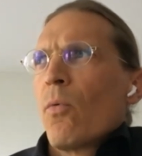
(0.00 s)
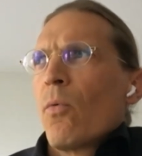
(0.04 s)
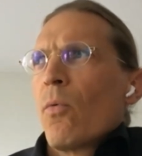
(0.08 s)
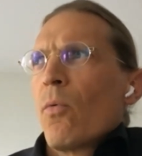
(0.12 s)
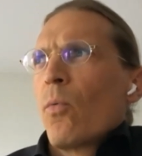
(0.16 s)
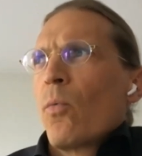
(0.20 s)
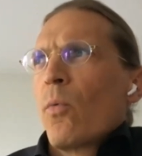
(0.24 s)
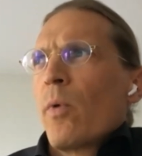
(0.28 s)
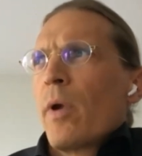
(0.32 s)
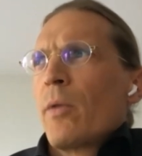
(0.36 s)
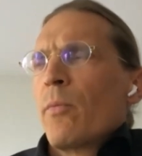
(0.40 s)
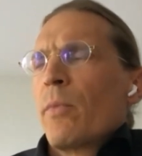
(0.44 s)

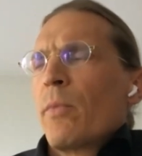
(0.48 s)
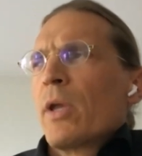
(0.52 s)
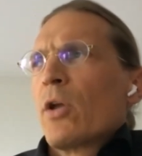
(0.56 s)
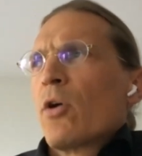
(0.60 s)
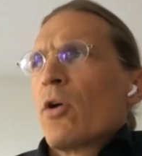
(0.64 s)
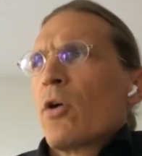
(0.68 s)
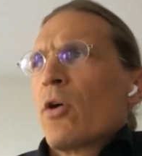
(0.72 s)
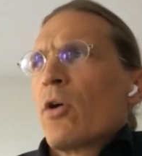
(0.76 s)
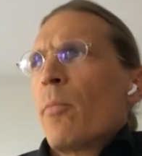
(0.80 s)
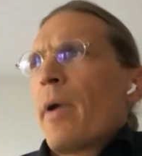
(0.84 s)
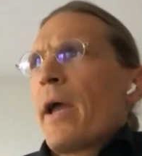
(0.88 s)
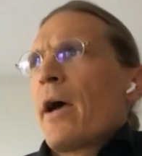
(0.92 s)
when we
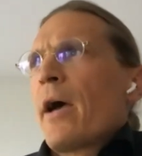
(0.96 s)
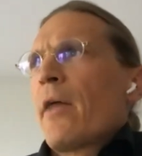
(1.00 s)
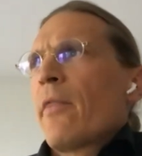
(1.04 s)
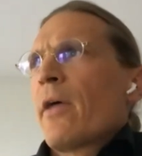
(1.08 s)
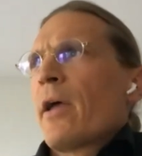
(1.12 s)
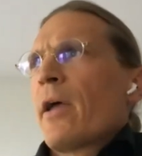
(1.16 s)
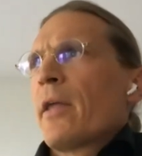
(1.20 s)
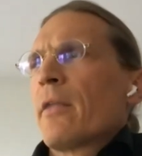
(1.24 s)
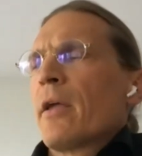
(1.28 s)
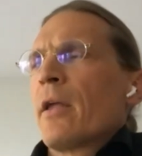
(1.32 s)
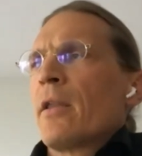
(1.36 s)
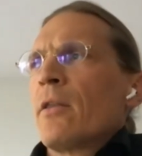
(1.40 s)
compare
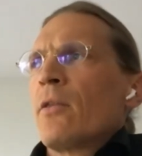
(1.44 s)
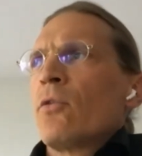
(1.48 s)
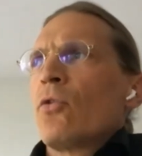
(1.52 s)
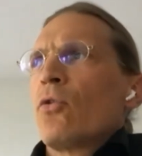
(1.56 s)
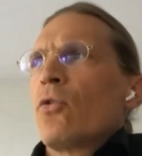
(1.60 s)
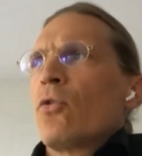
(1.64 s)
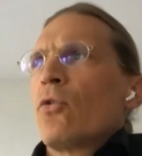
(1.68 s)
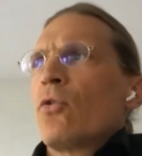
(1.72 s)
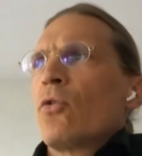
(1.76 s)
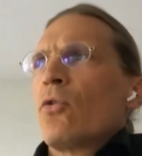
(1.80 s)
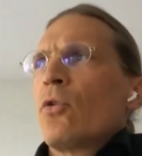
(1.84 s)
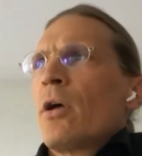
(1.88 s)
that then
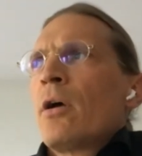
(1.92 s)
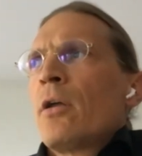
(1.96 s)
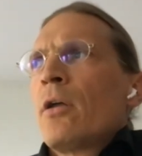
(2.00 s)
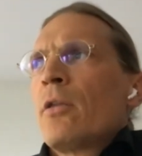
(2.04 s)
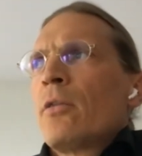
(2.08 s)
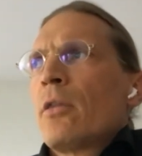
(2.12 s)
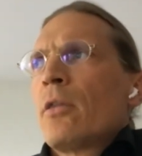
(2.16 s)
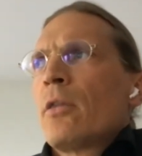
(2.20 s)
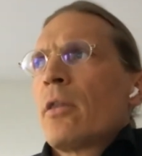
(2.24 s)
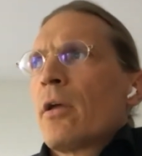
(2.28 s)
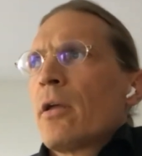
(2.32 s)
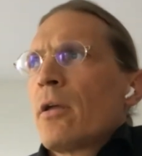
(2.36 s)
to
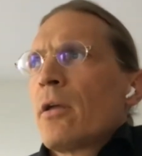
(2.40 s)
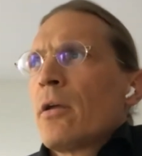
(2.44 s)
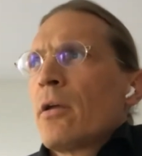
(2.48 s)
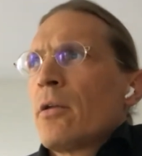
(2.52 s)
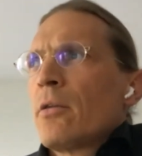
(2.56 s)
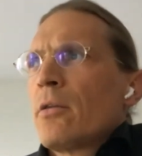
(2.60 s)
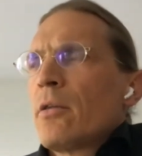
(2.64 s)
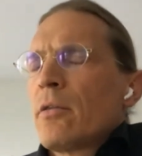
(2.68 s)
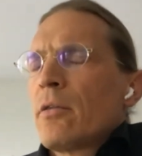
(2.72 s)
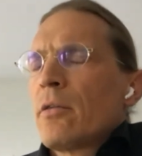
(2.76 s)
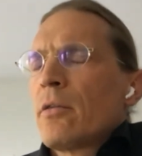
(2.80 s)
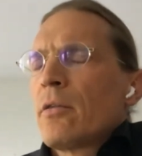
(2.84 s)
the,
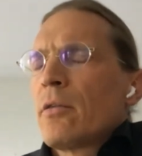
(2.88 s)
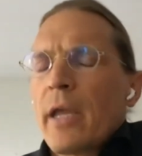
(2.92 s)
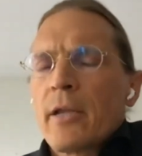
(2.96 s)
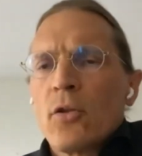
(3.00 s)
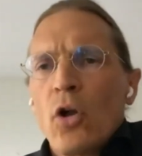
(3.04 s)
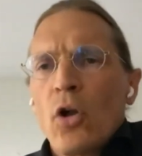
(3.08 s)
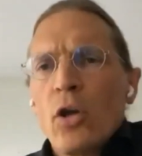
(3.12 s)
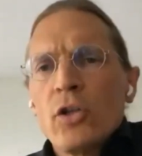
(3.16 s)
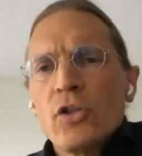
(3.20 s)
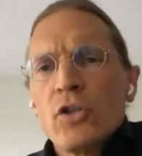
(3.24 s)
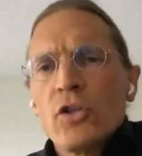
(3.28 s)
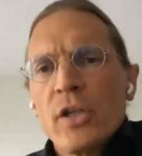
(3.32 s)
to the
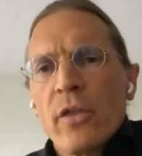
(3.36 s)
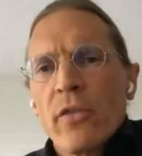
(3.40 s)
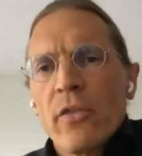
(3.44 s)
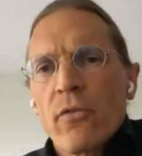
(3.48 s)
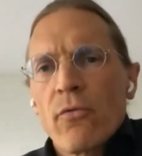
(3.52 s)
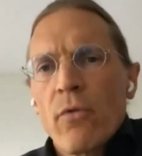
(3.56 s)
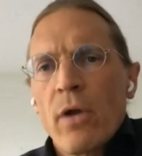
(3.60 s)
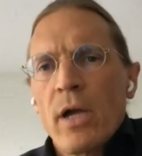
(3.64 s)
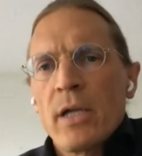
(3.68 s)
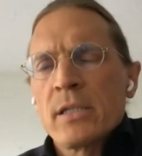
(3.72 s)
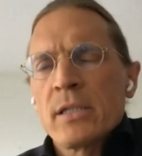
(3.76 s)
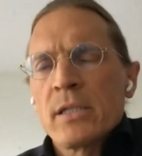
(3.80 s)
technology
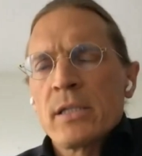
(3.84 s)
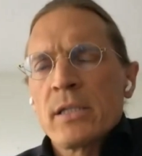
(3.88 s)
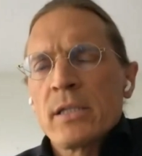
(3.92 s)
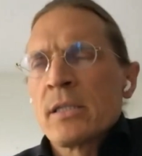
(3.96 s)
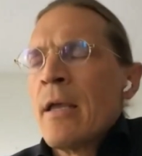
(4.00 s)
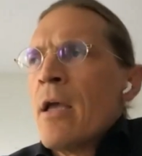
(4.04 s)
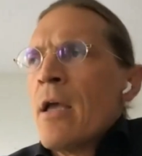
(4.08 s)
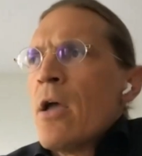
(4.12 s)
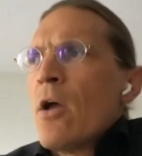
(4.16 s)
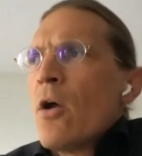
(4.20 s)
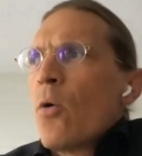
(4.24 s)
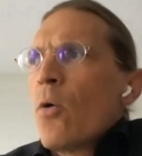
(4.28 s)
thrust,